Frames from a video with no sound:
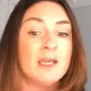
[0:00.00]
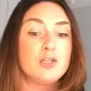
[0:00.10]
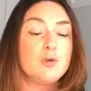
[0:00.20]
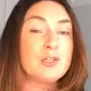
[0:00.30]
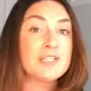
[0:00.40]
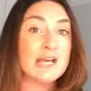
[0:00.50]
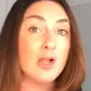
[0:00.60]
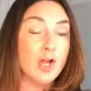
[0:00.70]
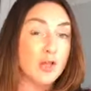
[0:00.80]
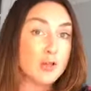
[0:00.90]
You can
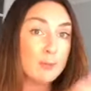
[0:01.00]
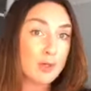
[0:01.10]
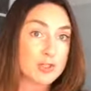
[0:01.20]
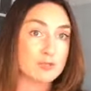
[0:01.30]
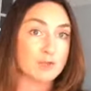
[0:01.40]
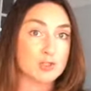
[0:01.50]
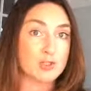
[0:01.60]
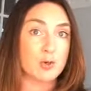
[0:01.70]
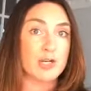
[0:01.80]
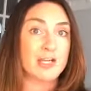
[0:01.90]
tell other parts of your
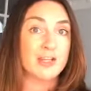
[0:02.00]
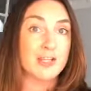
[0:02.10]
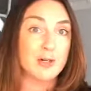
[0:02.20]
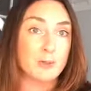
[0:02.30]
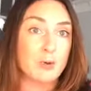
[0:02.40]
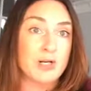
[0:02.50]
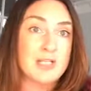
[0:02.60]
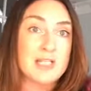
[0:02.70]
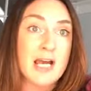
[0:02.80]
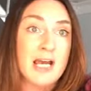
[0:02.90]
story at a later point
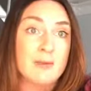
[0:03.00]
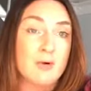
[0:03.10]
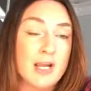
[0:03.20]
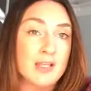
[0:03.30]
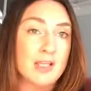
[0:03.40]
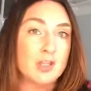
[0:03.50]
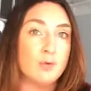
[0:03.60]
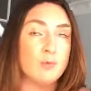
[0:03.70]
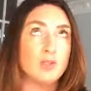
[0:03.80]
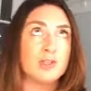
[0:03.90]
in time, right? Like
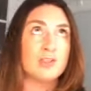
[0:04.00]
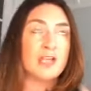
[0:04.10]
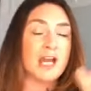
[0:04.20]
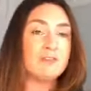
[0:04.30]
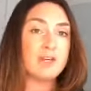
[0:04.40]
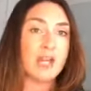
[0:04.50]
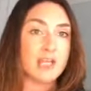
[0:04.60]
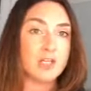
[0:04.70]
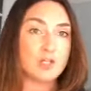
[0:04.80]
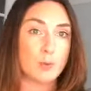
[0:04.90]
kind of an
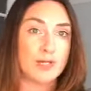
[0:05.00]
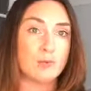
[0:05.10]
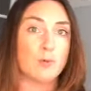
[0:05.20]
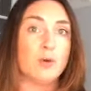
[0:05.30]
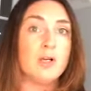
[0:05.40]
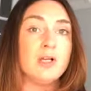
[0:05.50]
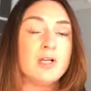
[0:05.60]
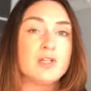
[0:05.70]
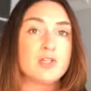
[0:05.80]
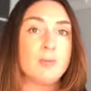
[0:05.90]
80-20 rule.
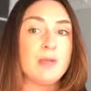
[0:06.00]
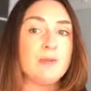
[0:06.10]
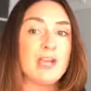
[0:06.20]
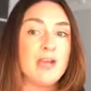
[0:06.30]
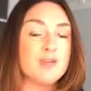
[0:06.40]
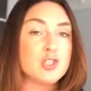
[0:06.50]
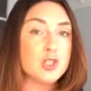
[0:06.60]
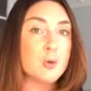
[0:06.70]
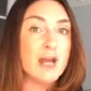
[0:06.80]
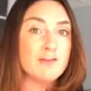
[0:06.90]
So maybe
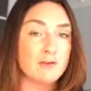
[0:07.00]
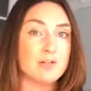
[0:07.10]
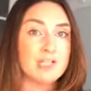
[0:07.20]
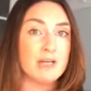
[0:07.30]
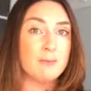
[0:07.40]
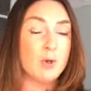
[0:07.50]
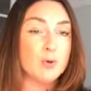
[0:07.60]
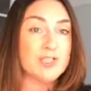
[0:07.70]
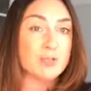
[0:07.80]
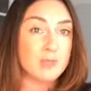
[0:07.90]
2 out of every 10
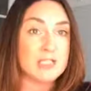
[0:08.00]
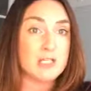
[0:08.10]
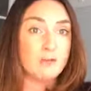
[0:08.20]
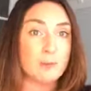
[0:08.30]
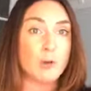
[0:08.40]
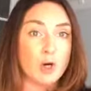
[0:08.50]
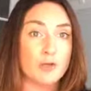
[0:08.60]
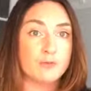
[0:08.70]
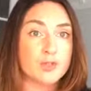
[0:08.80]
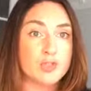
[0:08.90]
posts could different part
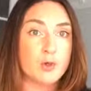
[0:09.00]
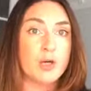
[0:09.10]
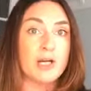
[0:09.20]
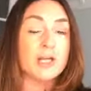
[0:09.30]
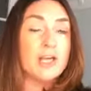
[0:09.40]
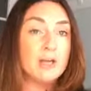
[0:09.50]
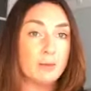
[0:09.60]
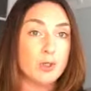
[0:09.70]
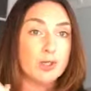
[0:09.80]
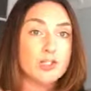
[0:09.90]
of your story,
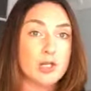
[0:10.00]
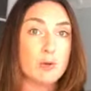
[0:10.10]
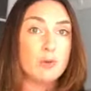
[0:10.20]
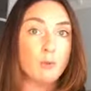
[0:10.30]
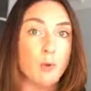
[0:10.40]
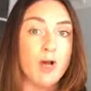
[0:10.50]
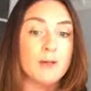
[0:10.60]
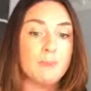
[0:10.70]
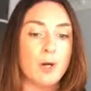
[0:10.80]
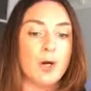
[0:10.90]
but you're gonna start with
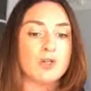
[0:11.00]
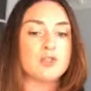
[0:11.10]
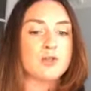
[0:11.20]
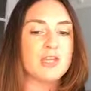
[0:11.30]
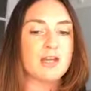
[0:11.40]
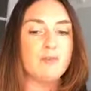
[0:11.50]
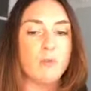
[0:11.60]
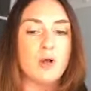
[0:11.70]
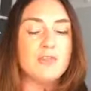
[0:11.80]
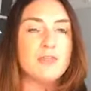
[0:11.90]
one part. So think of
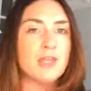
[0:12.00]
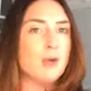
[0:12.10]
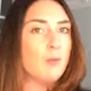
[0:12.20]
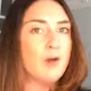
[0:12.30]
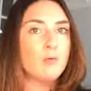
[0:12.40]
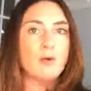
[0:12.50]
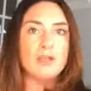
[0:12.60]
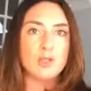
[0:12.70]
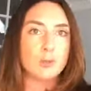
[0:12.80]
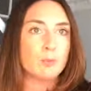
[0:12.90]
one thing, one
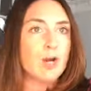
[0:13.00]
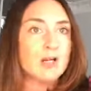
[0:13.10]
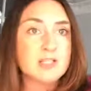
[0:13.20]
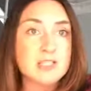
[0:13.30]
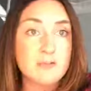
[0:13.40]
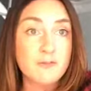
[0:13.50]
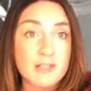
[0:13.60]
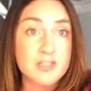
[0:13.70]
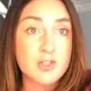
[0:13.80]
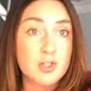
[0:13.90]
way that your product has
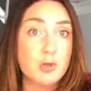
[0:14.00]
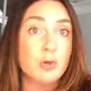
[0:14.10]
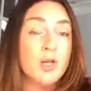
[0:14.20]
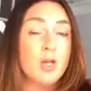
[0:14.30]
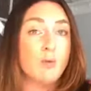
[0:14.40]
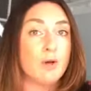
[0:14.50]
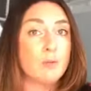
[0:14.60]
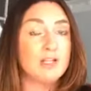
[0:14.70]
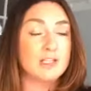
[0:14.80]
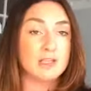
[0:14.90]
affected you, one
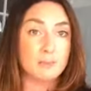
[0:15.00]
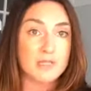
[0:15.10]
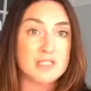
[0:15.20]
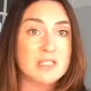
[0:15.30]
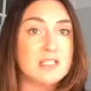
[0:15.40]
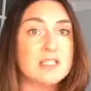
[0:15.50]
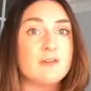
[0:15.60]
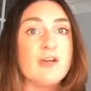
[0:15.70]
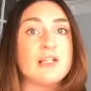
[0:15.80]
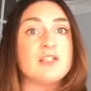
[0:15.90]
way that the business has
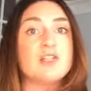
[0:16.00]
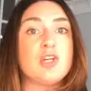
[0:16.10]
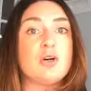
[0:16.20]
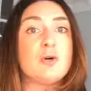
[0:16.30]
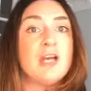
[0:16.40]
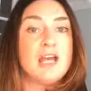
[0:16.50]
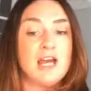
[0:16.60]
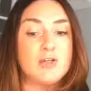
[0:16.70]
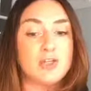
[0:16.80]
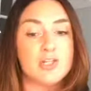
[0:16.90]
affected you,
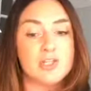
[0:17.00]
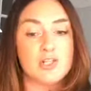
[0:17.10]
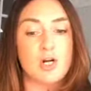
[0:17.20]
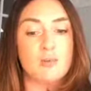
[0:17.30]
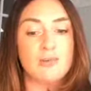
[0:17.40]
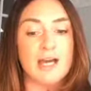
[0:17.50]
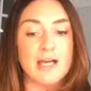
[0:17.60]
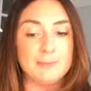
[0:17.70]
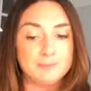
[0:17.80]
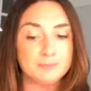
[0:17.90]
and you're gonna start with that.